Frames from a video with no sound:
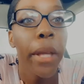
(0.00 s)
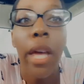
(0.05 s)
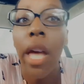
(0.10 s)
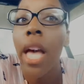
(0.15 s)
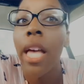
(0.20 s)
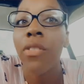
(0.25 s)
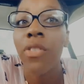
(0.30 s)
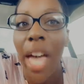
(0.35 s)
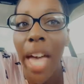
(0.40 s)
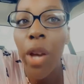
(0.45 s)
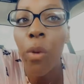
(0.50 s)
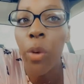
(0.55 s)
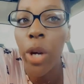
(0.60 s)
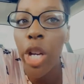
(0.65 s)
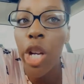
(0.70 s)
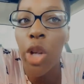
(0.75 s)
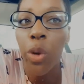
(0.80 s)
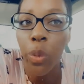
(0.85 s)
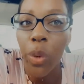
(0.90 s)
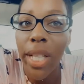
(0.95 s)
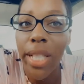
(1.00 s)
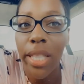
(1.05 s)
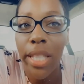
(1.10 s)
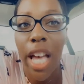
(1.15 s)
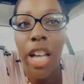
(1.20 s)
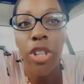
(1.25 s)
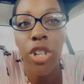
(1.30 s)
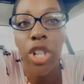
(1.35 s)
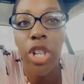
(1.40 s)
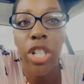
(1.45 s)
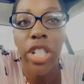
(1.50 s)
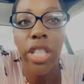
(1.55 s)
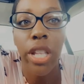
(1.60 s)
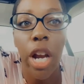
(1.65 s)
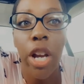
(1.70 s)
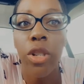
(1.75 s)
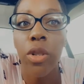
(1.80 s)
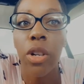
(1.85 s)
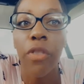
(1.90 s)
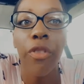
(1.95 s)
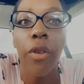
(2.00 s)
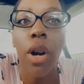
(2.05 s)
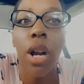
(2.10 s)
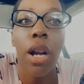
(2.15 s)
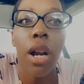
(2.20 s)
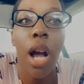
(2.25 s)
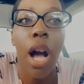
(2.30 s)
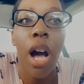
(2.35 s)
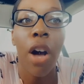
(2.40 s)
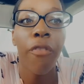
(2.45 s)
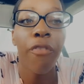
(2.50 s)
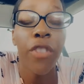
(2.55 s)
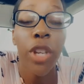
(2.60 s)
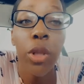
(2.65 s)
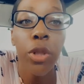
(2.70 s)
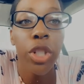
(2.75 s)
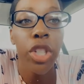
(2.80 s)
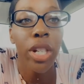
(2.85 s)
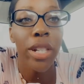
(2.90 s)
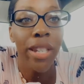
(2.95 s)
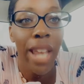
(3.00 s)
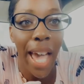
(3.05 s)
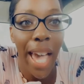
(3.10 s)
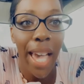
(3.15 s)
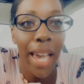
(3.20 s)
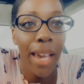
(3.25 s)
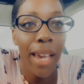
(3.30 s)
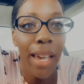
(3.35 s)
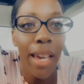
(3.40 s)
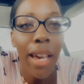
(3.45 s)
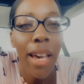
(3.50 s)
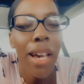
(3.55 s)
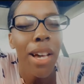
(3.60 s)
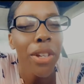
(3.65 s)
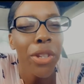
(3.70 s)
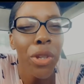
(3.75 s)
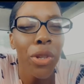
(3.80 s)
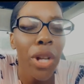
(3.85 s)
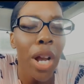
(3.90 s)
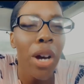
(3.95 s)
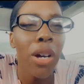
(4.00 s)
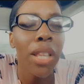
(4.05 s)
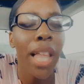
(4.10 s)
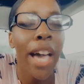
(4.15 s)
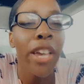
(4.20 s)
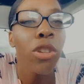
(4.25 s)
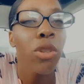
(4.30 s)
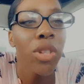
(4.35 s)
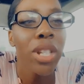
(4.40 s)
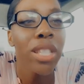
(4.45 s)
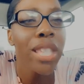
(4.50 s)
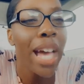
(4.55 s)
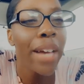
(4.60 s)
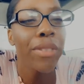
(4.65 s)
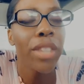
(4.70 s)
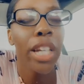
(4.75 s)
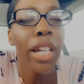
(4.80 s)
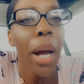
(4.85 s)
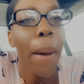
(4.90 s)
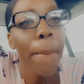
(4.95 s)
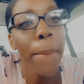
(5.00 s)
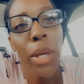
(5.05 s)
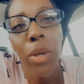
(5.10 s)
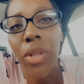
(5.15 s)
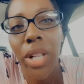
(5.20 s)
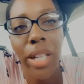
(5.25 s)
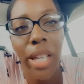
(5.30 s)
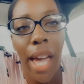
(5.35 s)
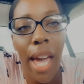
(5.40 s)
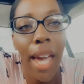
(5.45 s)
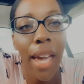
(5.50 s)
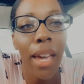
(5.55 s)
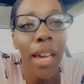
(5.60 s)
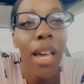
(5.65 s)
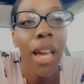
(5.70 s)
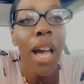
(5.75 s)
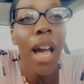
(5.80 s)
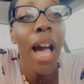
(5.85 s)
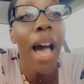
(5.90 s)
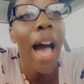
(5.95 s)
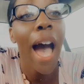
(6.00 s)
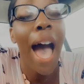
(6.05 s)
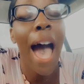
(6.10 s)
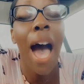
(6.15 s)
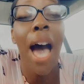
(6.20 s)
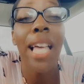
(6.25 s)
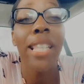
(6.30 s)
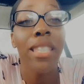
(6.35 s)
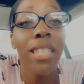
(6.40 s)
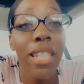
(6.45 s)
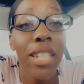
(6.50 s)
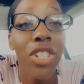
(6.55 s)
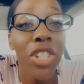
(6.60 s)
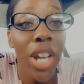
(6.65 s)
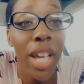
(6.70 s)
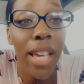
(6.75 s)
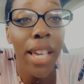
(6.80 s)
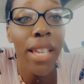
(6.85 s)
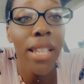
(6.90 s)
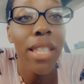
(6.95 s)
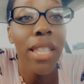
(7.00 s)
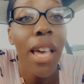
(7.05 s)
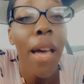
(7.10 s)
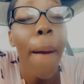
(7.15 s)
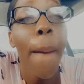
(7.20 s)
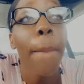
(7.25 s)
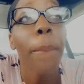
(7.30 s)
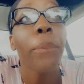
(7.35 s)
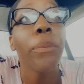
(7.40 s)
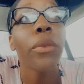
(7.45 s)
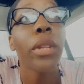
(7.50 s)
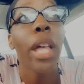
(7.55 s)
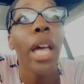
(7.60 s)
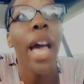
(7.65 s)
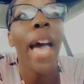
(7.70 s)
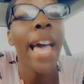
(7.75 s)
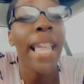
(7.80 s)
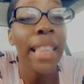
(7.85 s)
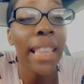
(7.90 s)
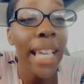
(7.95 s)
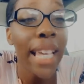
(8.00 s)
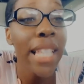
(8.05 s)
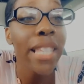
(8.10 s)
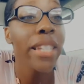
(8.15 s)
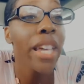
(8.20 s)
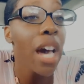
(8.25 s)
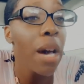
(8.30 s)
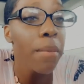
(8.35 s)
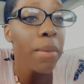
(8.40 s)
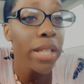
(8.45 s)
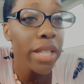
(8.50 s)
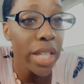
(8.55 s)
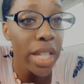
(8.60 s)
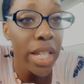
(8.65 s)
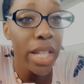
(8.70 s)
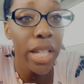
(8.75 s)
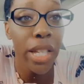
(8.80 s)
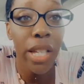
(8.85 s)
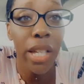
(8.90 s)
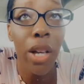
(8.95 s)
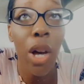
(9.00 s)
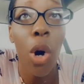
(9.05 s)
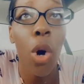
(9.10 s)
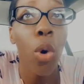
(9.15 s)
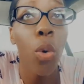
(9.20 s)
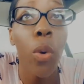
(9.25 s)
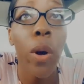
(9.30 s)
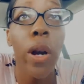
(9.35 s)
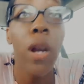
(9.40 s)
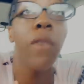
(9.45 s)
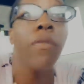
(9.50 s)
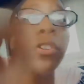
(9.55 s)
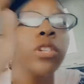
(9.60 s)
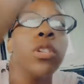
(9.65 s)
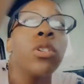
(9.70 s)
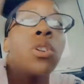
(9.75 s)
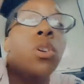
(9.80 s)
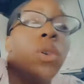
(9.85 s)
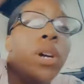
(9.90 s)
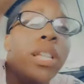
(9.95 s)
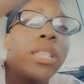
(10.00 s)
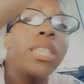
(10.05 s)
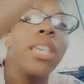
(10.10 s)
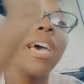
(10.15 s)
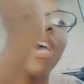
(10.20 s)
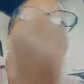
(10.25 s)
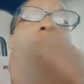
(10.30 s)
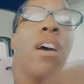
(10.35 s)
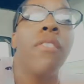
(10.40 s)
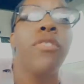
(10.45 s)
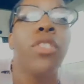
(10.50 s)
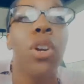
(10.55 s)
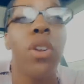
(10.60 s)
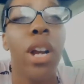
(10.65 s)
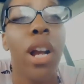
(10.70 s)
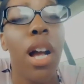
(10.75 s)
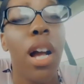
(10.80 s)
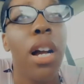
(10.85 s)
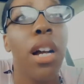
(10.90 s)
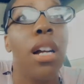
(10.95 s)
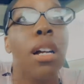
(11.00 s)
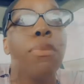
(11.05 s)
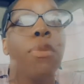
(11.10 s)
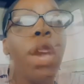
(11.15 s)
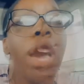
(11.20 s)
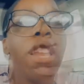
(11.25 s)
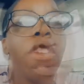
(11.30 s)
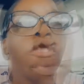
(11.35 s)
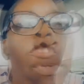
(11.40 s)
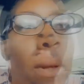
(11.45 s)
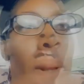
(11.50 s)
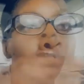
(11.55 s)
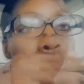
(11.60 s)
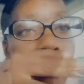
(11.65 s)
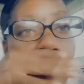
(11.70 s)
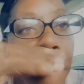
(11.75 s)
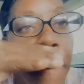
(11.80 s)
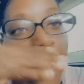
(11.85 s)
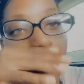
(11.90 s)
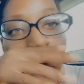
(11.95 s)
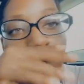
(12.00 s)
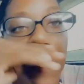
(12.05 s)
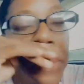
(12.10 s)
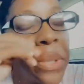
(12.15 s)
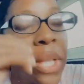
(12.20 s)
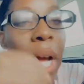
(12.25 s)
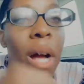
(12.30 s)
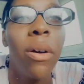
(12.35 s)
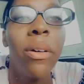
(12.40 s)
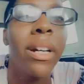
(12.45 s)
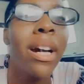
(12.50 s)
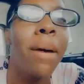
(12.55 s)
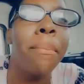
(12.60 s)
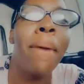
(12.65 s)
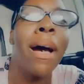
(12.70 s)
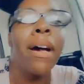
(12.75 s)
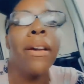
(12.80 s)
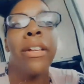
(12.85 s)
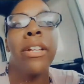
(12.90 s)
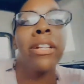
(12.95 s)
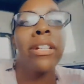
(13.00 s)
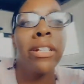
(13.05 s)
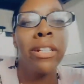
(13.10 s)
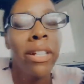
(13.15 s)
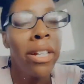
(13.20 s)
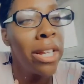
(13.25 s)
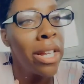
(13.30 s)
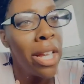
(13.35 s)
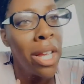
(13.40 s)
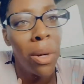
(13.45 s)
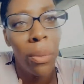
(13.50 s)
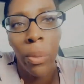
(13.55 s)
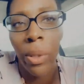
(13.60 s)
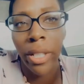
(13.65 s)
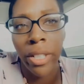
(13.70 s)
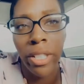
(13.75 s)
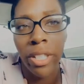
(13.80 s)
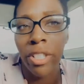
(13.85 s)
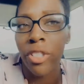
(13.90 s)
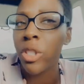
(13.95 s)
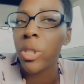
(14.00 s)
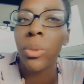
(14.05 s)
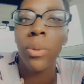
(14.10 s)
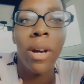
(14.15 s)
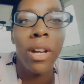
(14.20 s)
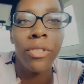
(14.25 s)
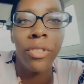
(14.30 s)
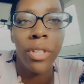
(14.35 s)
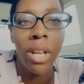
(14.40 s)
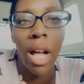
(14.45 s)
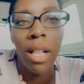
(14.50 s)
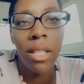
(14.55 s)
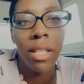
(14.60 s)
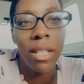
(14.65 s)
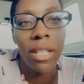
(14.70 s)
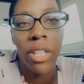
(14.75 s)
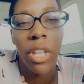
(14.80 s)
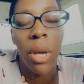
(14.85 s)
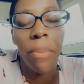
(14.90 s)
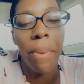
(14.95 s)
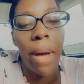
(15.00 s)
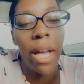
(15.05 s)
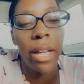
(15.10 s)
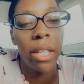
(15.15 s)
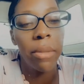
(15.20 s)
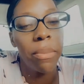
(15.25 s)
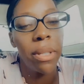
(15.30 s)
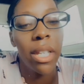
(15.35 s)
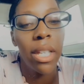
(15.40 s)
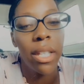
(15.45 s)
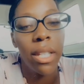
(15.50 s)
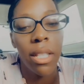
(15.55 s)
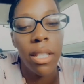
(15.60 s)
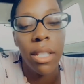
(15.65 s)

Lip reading: they will reschedule your surgery for a future date. You know, like, you just have to communicate. I suggest at least coming to, or wherever you're going to have your, you had a flower. Don't come out here with just $200 in your pocket, because